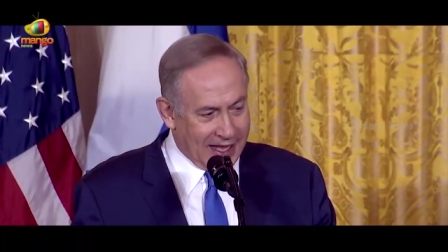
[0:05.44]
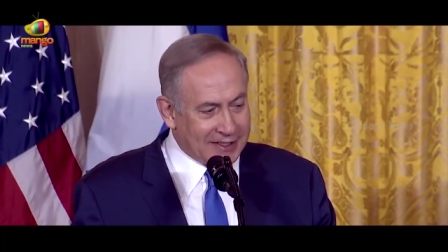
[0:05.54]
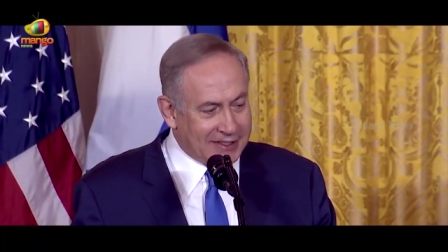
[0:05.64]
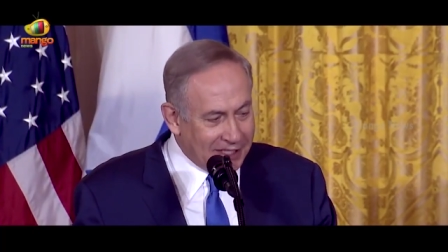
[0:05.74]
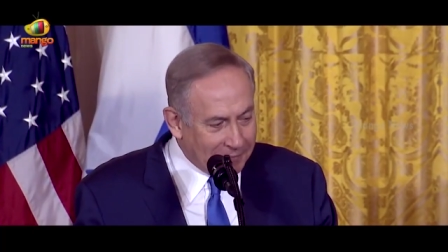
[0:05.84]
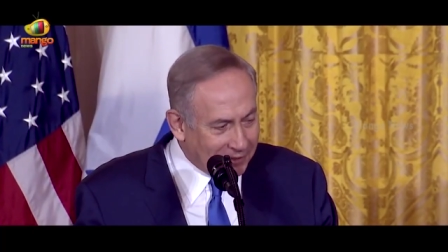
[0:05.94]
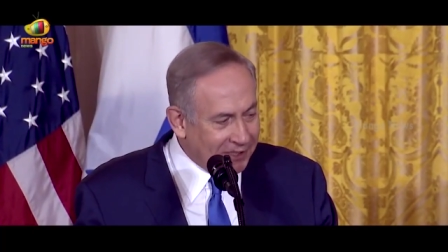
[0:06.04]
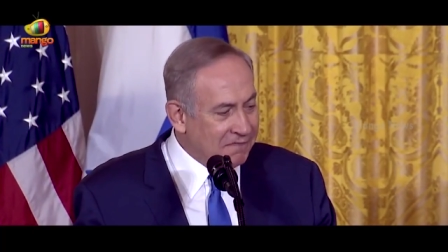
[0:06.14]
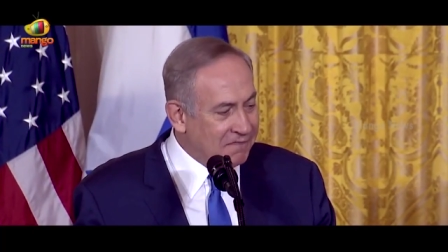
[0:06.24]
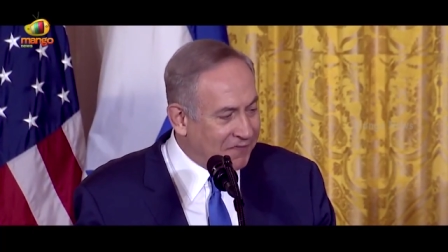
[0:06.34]
I
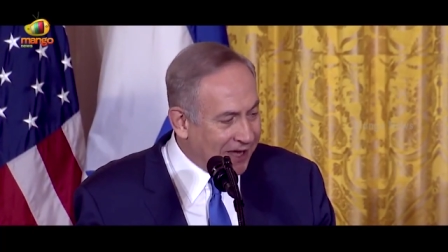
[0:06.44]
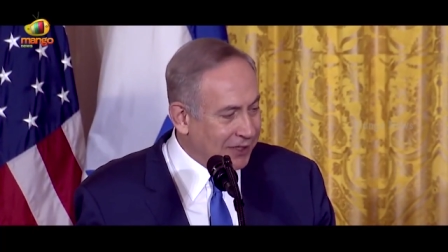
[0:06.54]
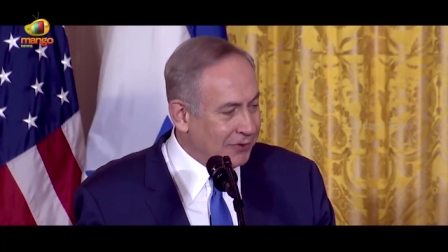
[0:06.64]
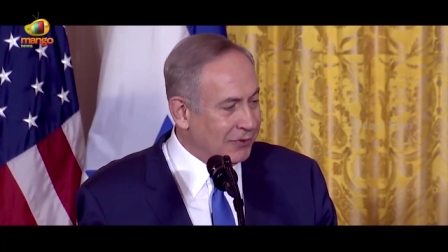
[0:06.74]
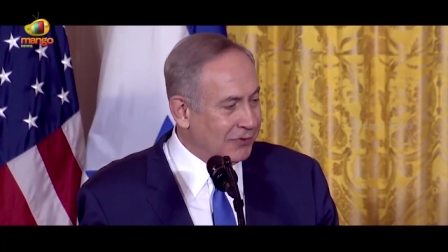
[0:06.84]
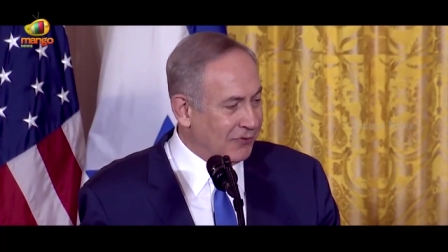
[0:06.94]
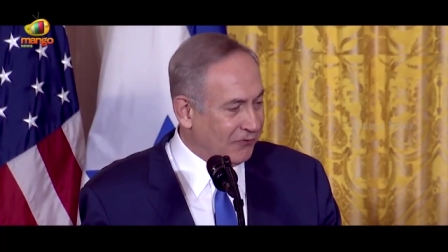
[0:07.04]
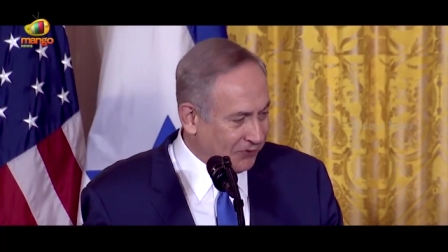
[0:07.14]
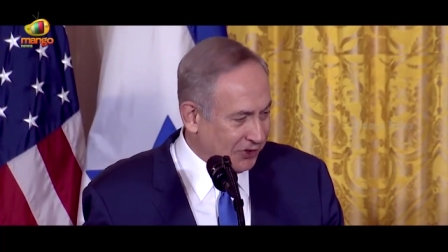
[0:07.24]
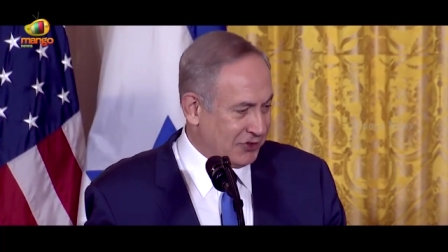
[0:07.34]
deeply value
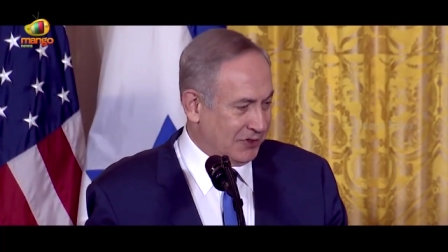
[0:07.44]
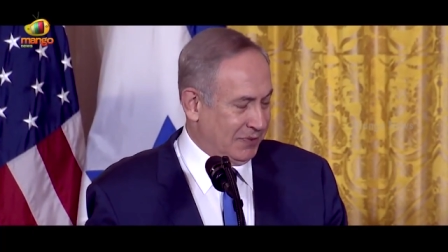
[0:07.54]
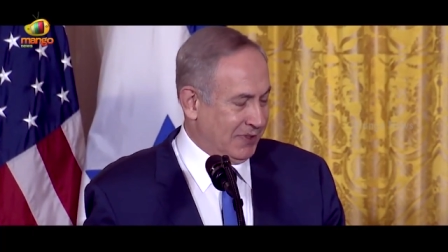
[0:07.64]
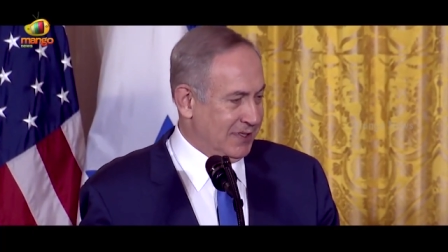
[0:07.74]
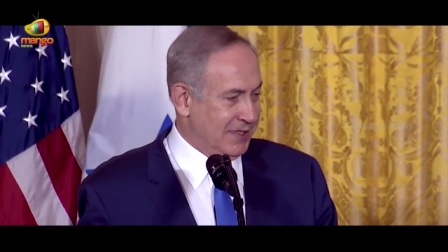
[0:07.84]
your friendship.